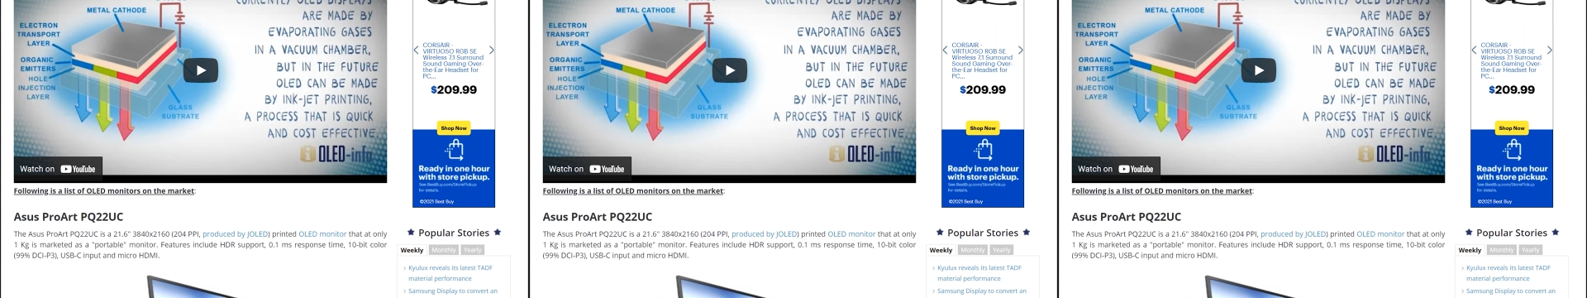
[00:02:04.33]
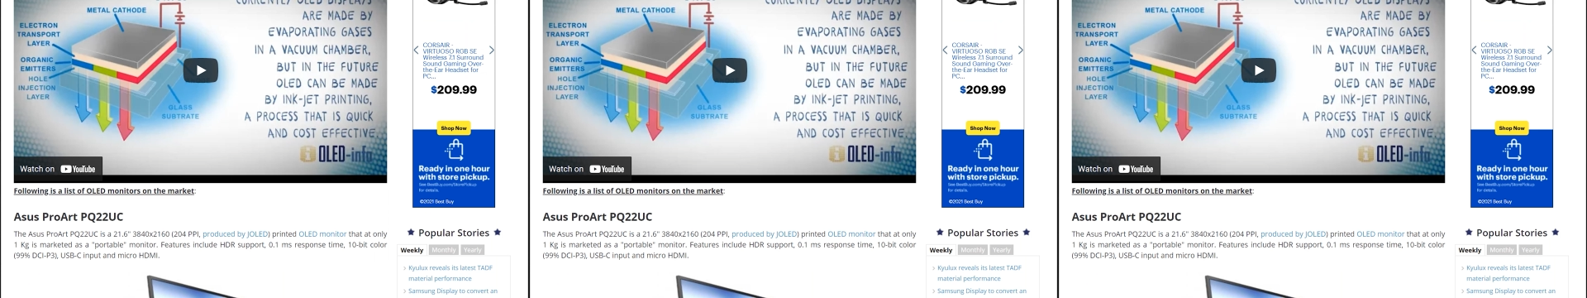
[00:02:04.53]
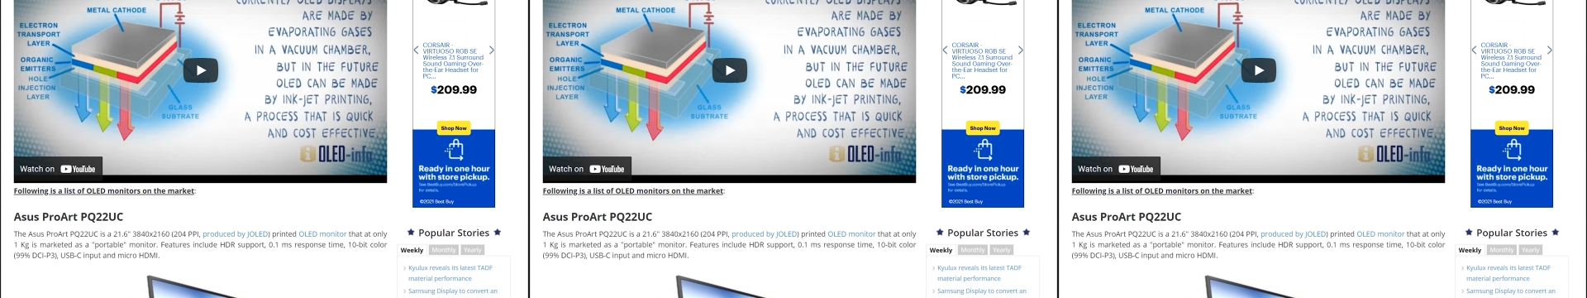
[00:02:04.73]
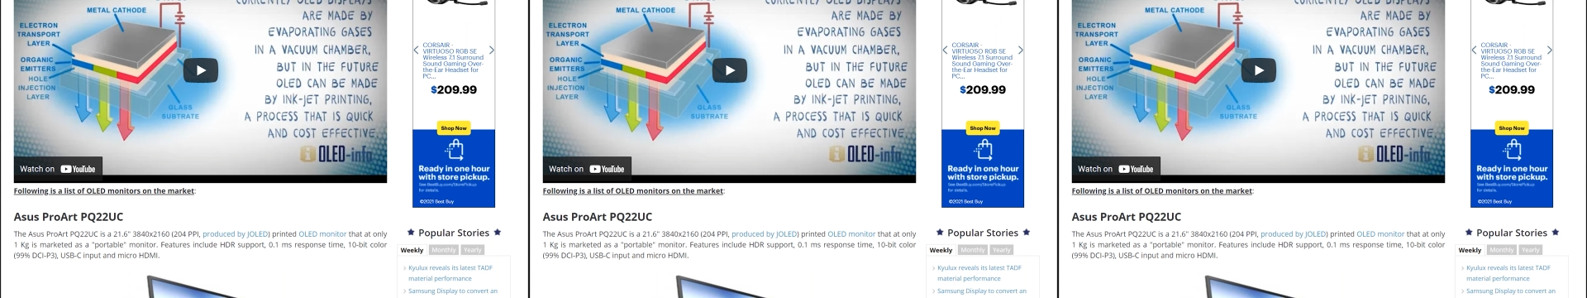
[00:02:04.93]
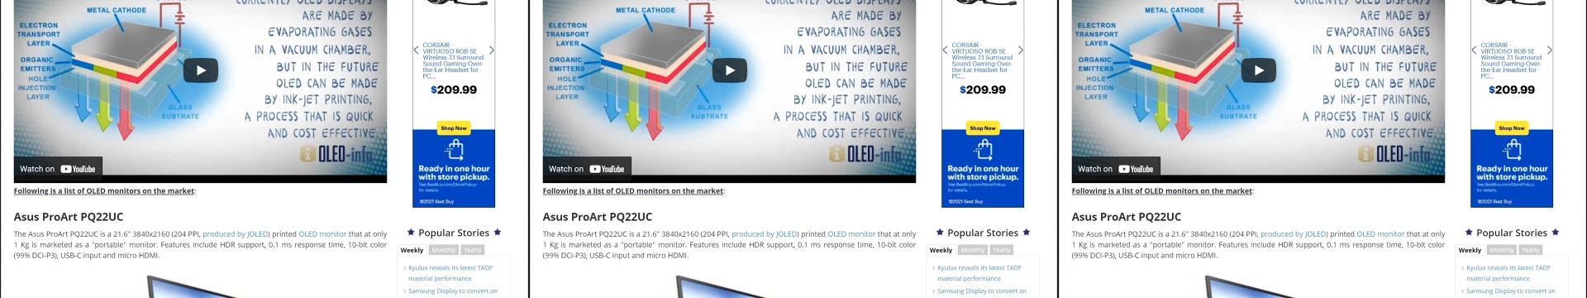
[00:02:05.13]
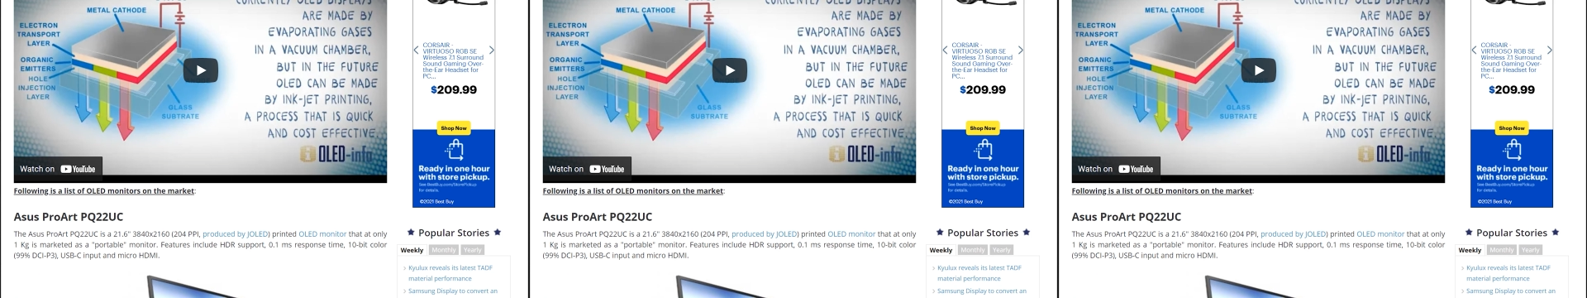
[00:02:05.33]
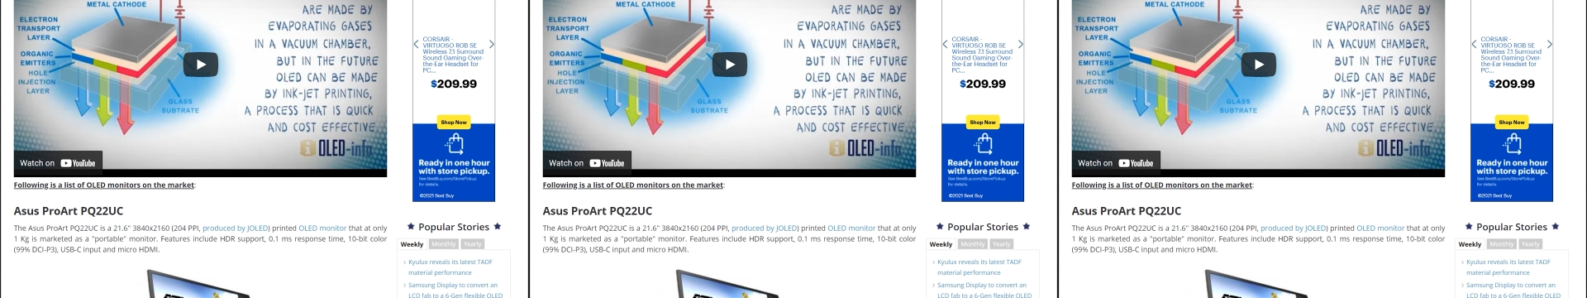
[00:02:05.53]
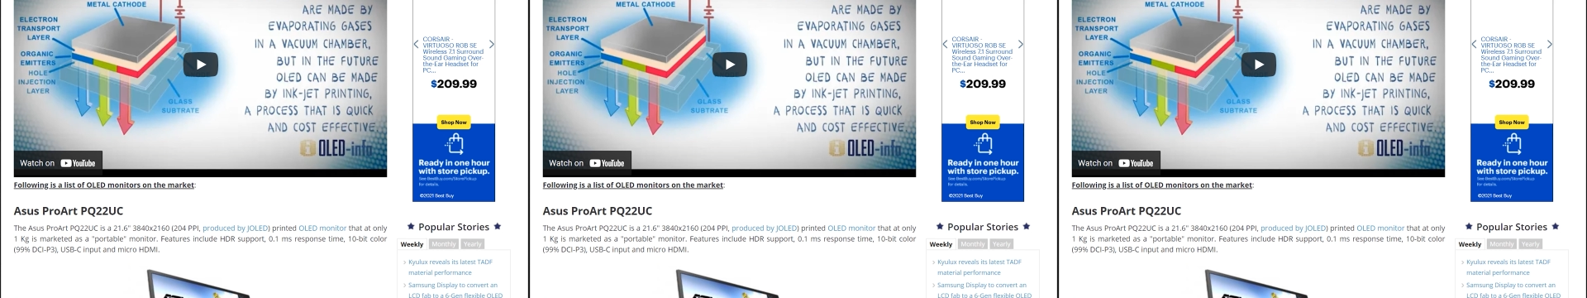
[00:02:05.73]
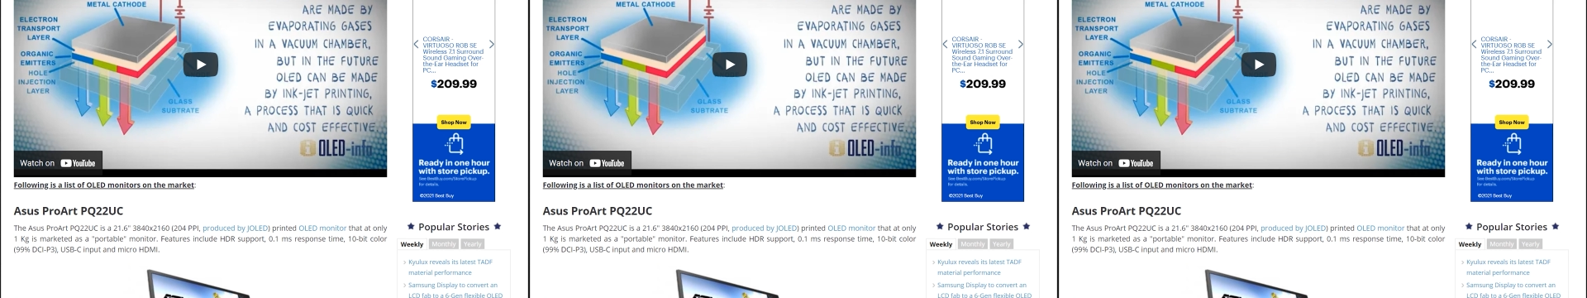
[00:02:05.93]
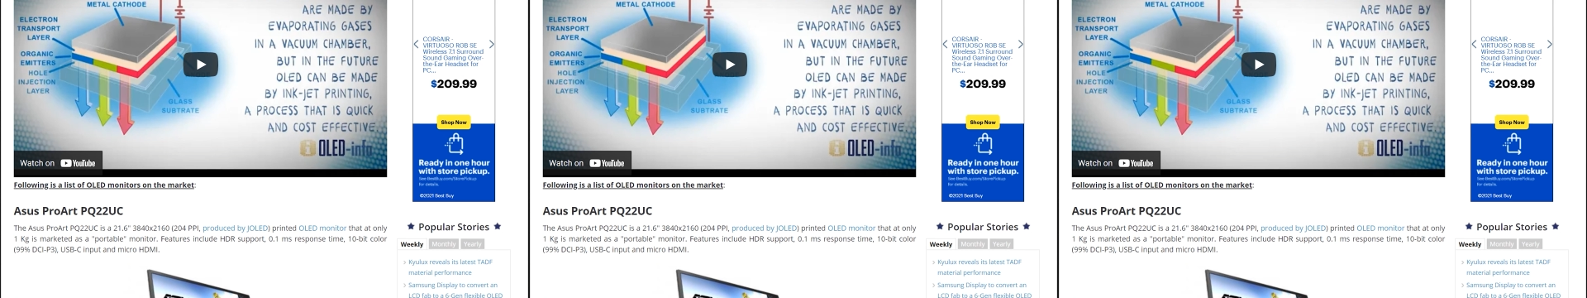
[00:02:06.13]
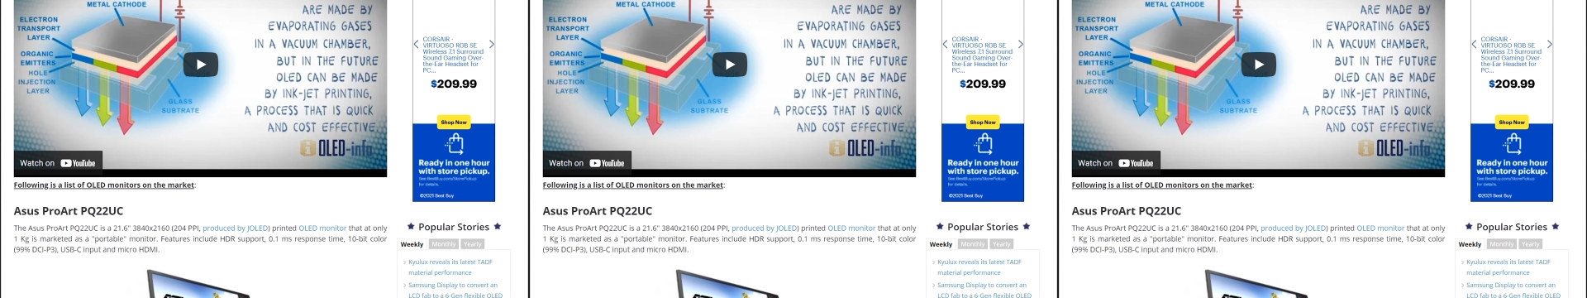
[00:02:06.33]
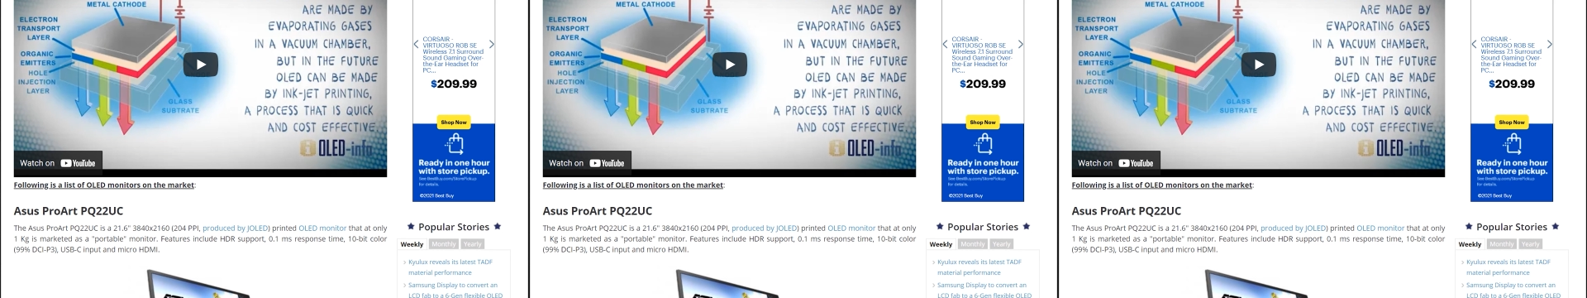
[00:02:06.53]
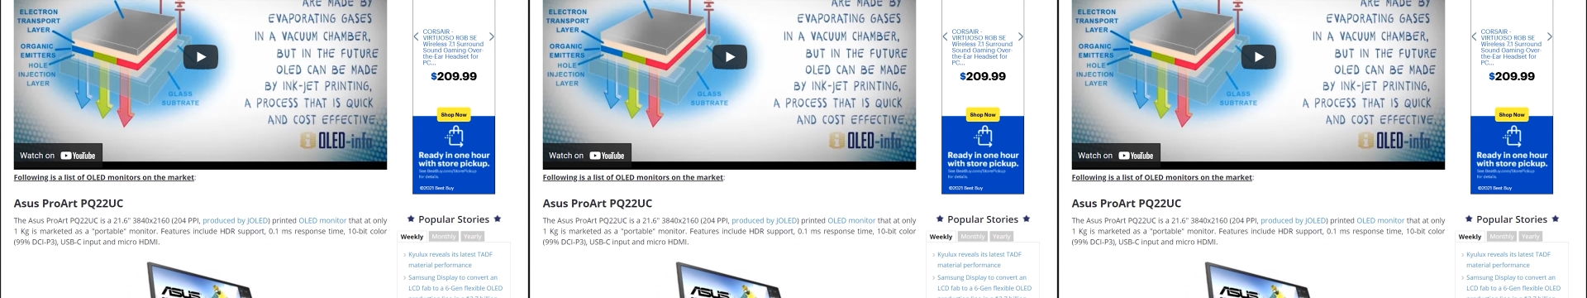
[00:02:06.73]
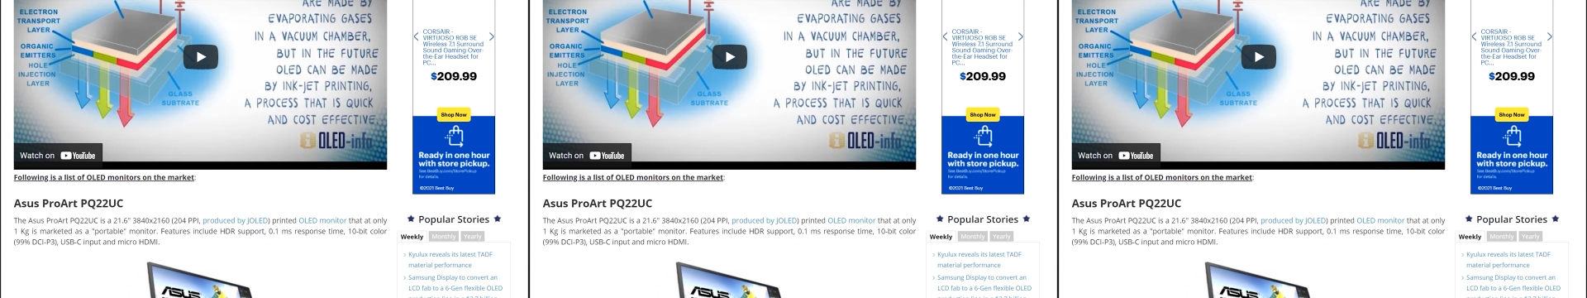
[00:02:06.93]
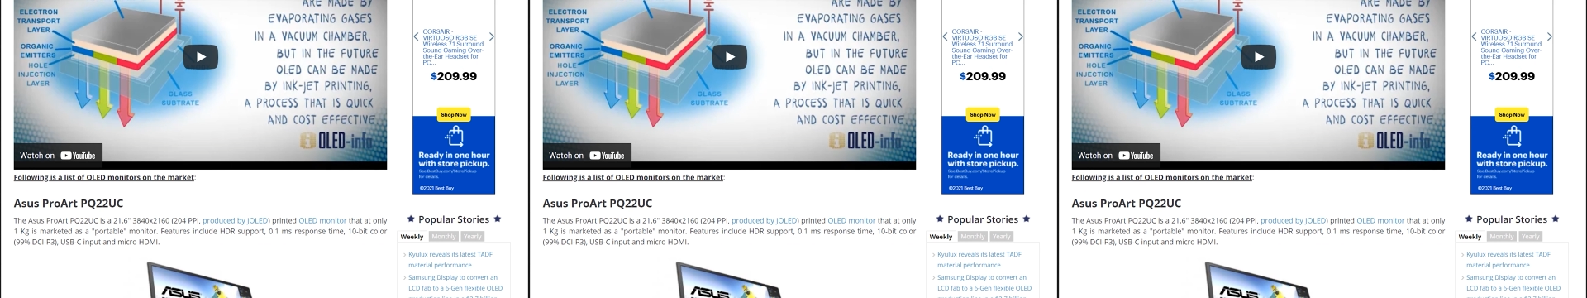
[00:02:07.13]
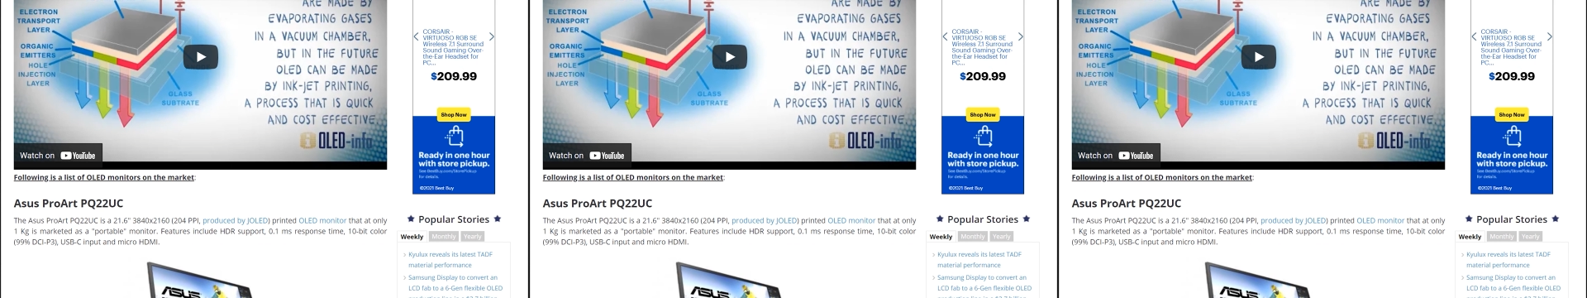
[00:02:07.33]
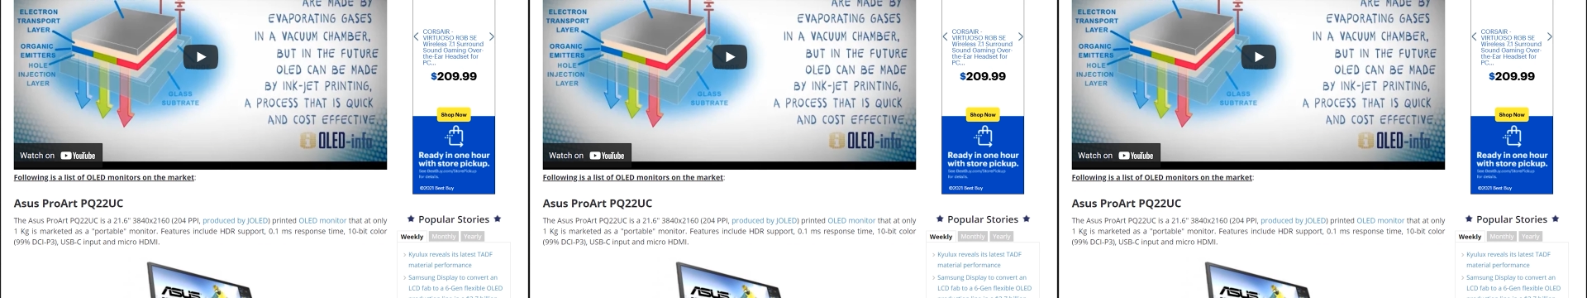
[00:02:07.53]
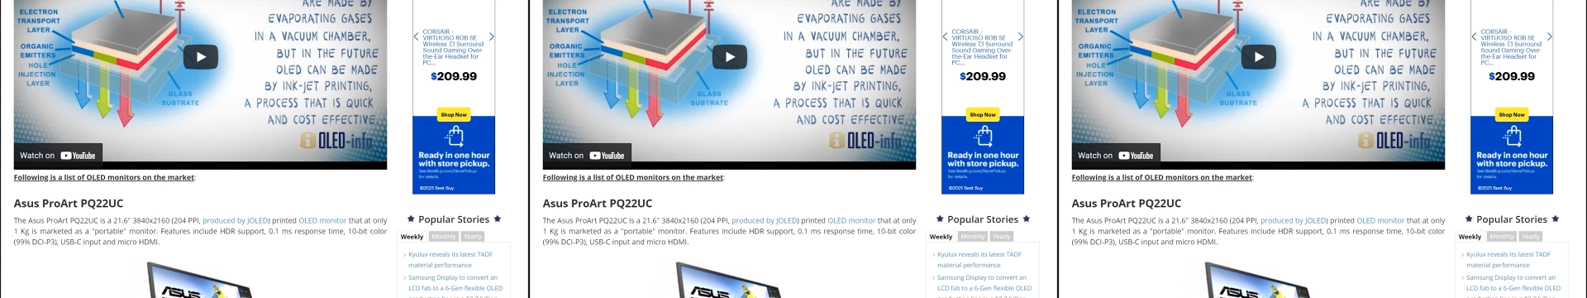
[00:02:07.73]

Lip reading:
(no speaker visible)